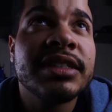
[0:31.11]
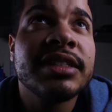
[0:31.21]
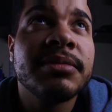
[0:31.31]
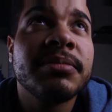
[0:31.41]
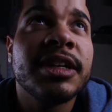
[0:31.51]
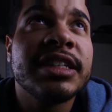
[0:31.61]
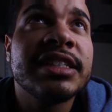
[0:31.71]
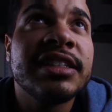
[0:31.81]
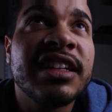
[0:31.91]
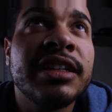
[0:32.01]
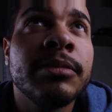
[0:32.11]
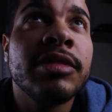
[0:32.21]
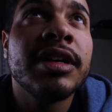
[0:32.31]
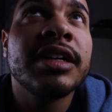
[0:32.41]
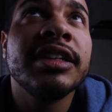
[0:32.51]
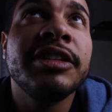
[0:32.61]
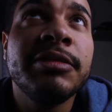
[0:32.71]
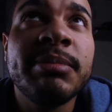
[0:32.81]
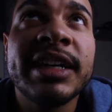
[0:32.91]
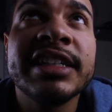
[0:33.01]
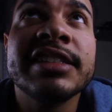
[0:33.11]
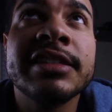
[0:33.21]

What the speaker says: a study abroad, you'll